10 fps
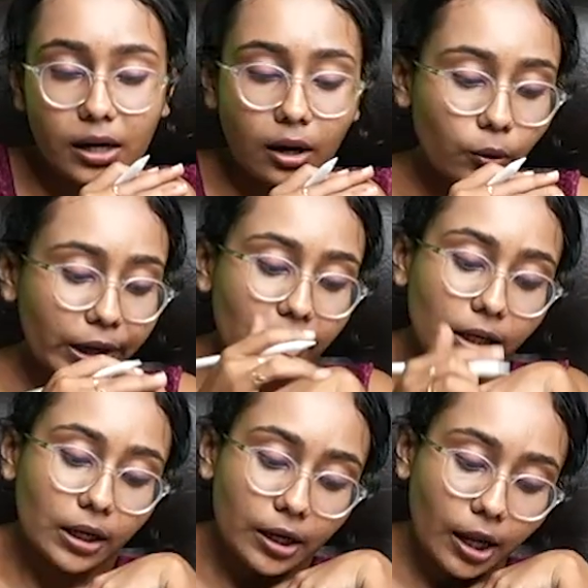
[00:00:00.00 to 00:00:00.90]
Okay.
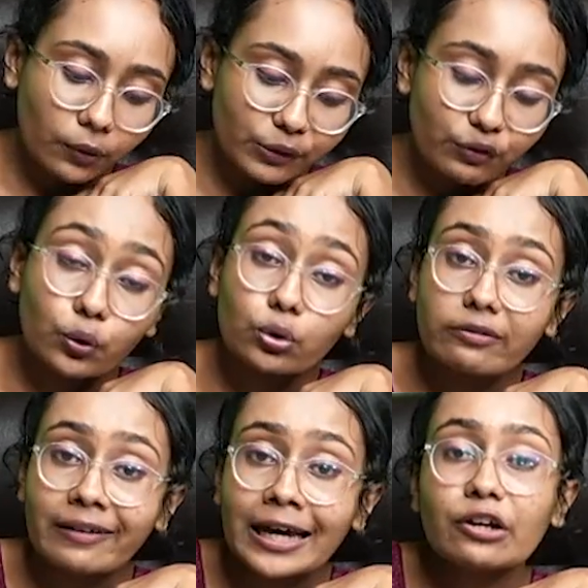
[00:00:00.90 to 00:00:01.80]
Now if you know the
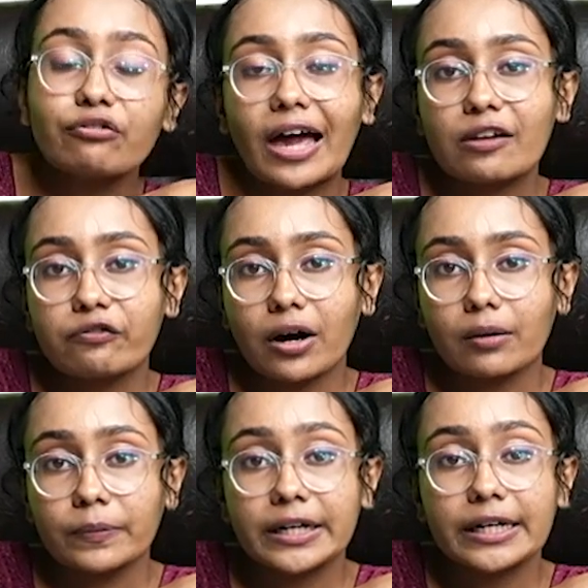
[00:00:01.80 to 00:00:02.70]
value of alpha,
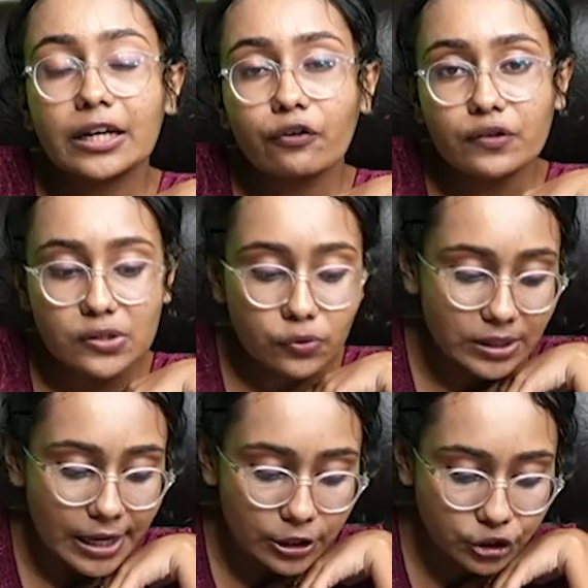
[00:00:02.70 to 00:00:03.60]
the degree of
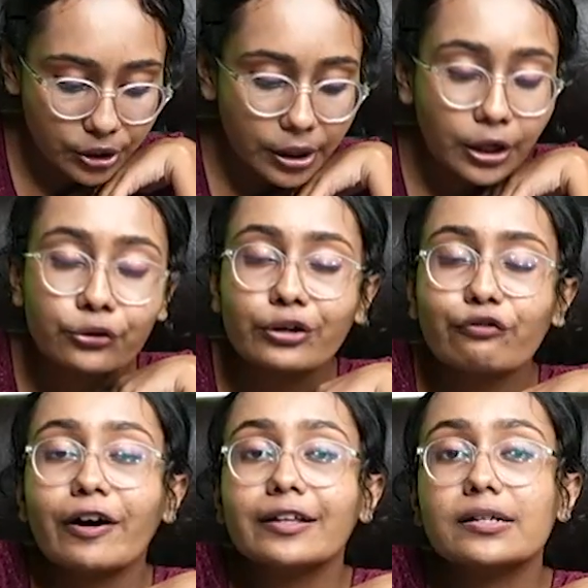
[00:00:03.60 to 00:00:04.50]
dissociation, you can
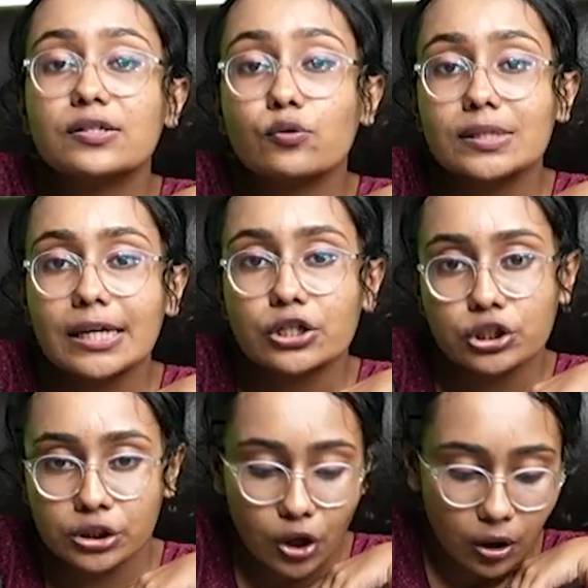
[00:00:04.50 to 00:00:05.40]
find the
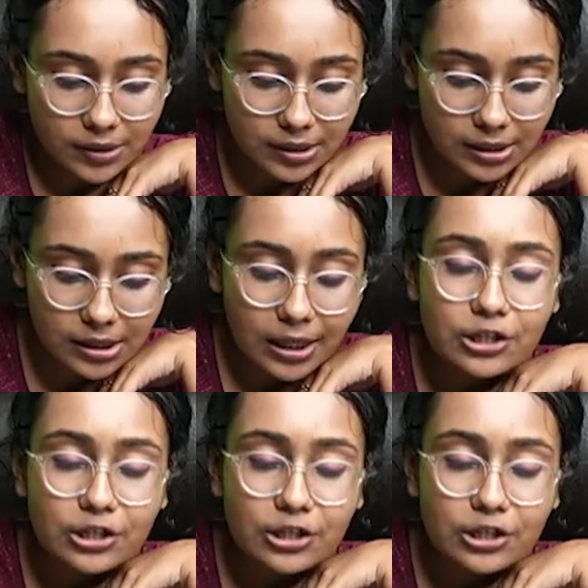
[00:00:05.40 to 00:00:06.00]
dissociation constant.